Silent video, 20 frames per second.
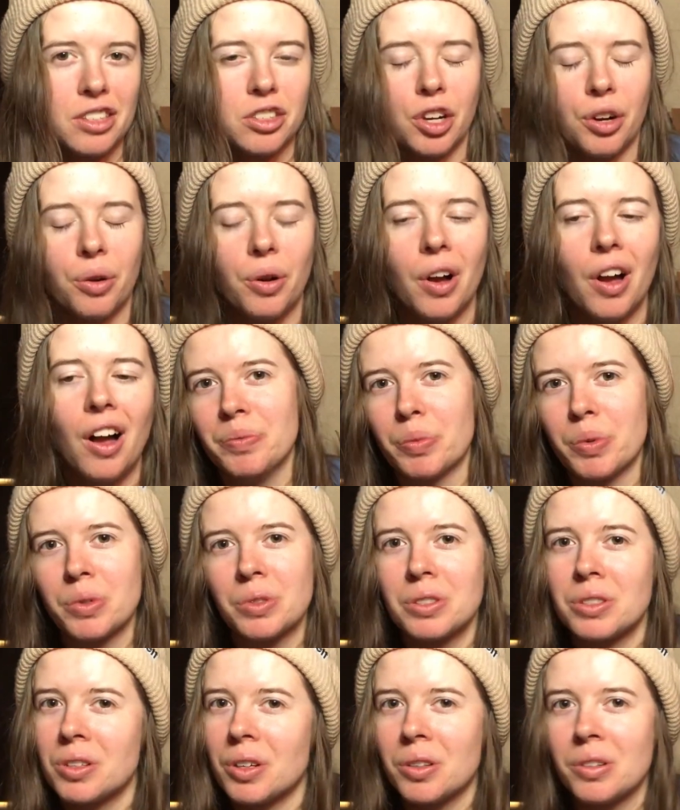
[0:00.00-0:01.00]
So Bruce
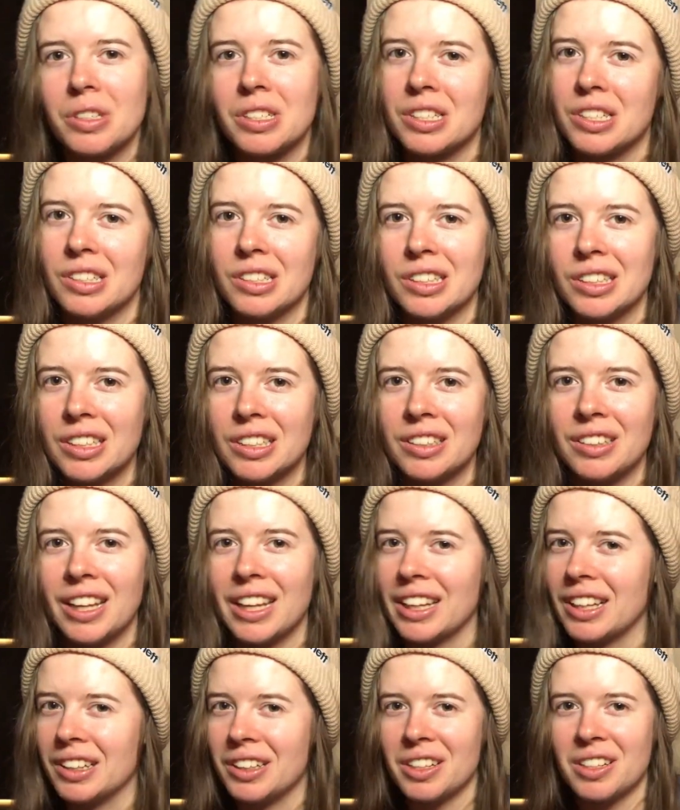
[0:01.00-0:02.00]
is always good,
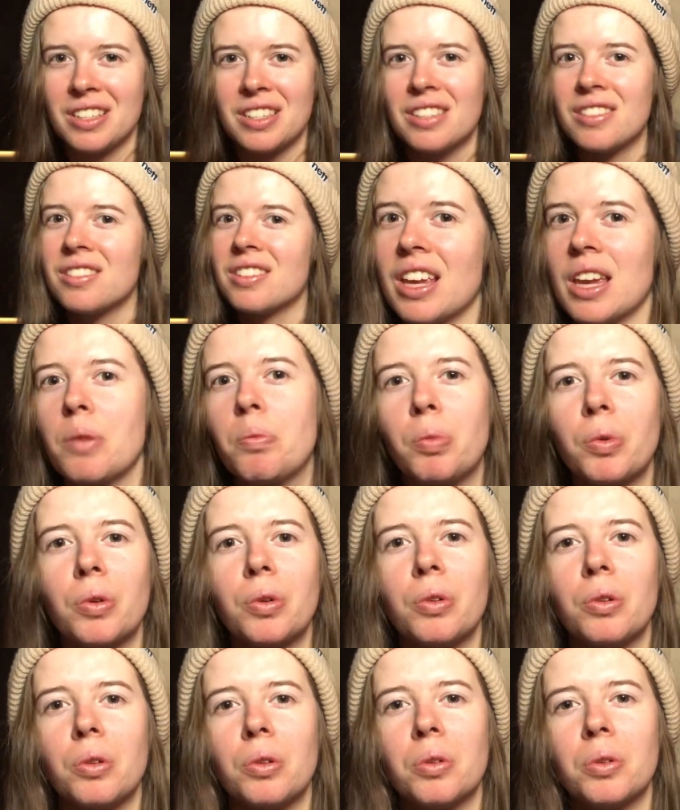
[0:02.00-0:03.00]
like a good
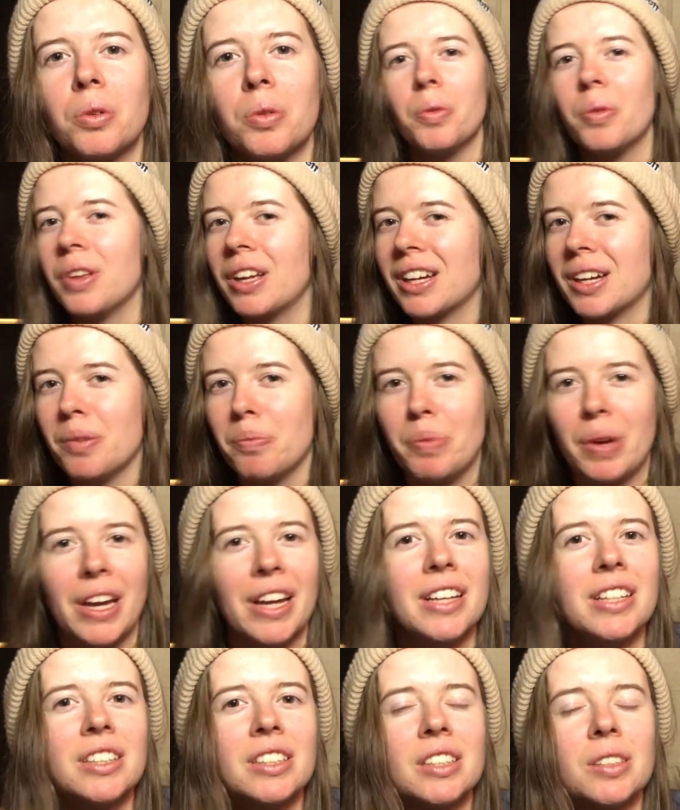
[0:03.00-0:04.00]
staple, like a
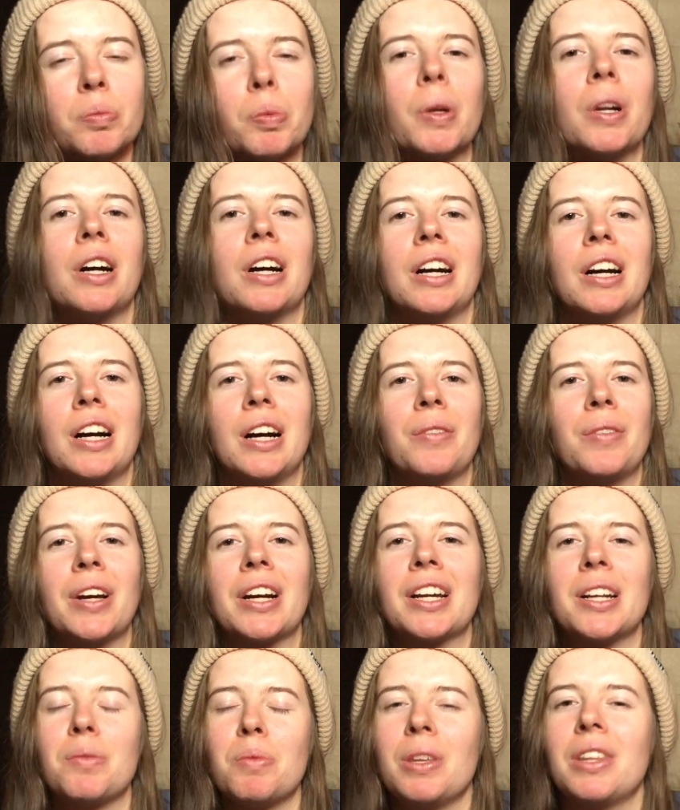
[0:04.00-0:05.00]
base, but I'm not
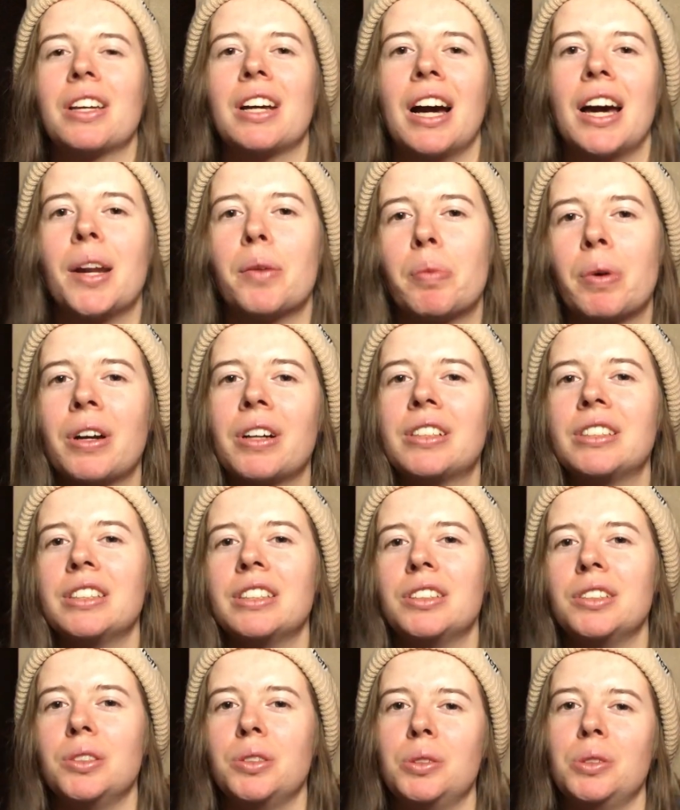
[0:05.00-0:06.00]
going to be the kind of
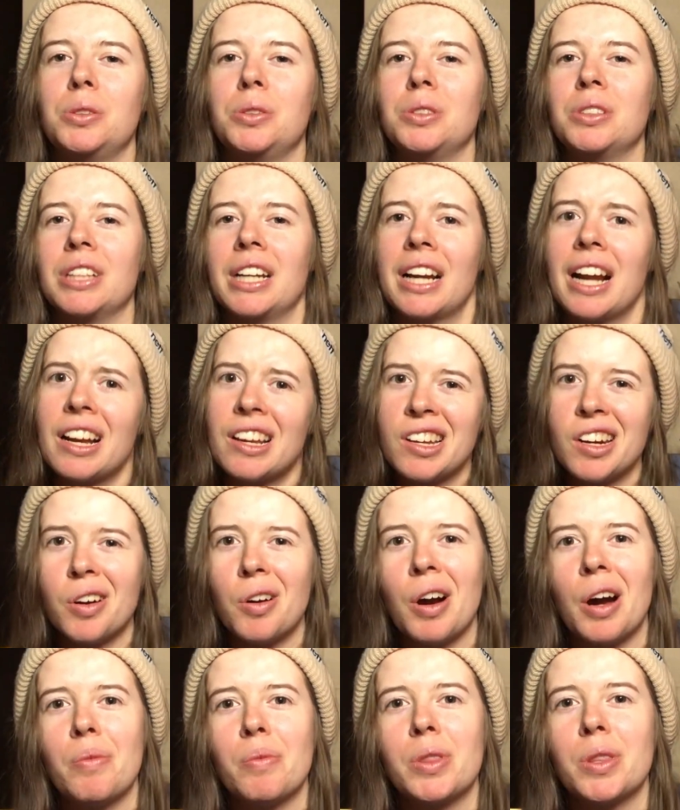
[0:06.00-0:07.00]
person who's like,
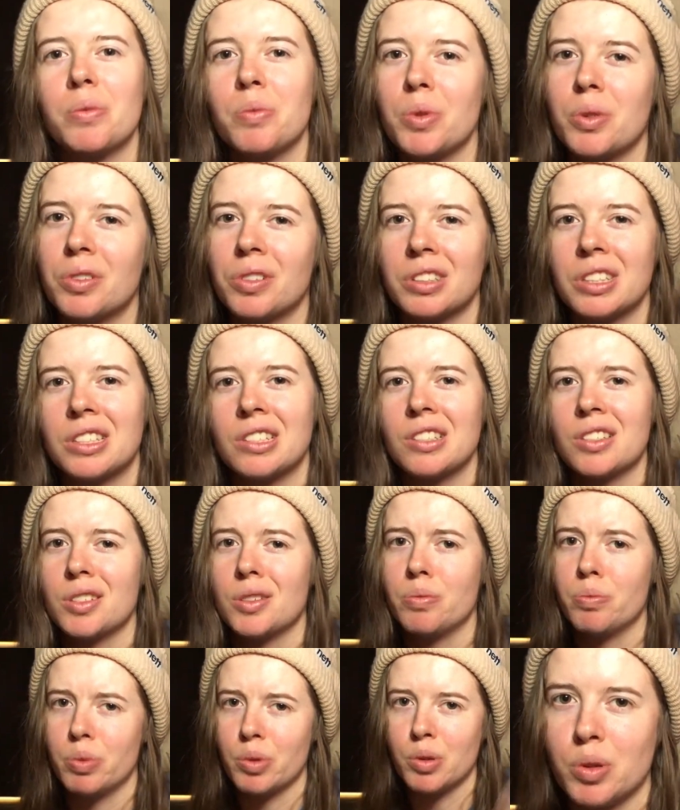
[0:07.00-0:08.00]
I'm in the mood to listen to
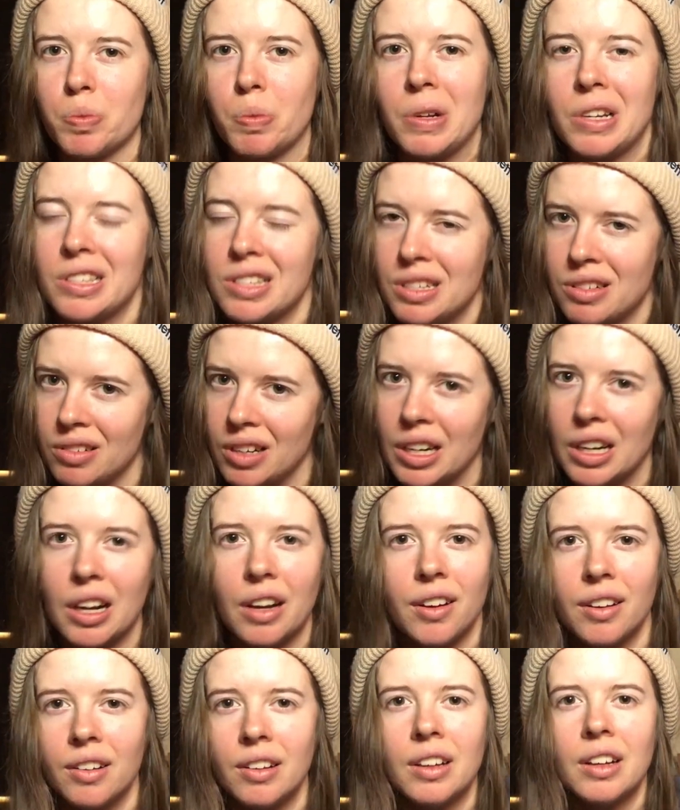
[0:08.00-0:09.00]
Bruce Springsteen right now.